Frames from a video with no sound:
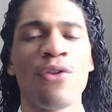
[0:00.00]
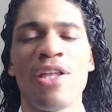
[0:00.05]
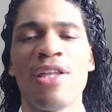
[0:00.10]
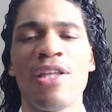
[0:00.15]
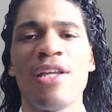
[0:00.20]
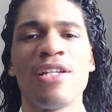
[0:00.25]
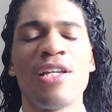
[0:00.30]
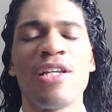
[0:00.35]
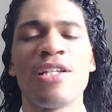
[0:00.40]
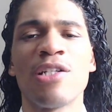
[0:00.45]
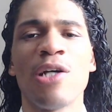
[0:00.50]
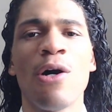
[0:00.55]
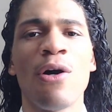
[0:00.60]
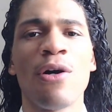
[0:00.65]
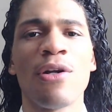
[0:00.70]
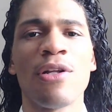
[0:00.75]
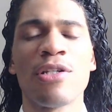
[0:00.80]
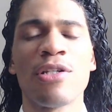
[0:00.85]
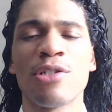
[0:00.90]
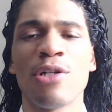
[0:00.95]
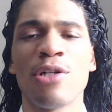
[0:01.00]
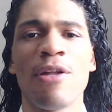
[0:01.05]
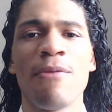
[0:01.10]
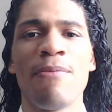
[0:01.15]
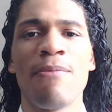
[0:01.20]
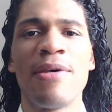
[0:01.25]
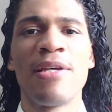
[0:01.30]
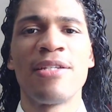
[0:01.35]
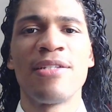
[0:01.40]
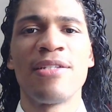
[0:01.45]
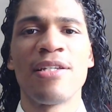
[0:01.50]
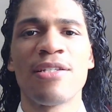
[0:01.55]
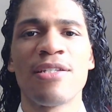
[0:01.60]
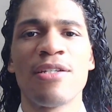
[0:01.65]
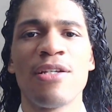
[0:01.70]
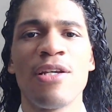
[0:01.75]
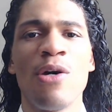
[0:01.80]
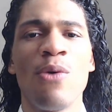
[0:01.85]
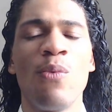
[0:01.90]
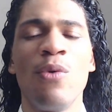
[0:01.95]
It's hard to start a business
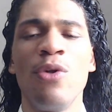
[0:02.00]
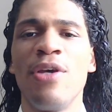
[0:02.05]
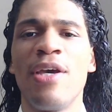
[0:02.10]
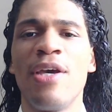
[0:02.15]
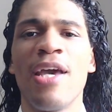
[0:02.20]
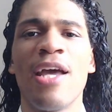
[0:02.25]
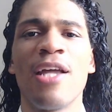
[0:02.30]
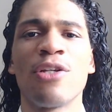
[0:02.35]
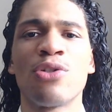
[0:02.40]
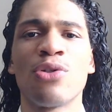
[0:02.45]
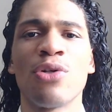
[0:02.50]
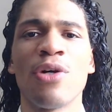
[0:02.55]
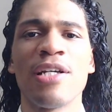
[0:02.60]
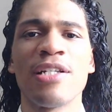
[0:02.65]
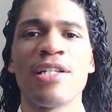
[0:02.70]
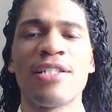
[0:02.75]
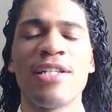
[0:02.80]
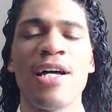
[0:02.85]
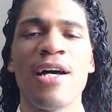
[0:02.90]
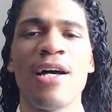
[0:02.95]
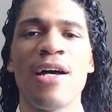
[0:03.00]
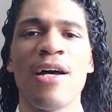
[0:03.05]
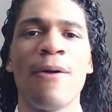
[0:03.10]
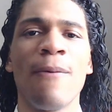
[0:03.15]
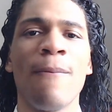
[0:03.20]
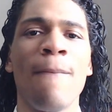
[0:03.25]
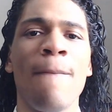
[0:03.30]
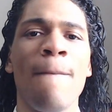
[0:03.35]
when you can't trust the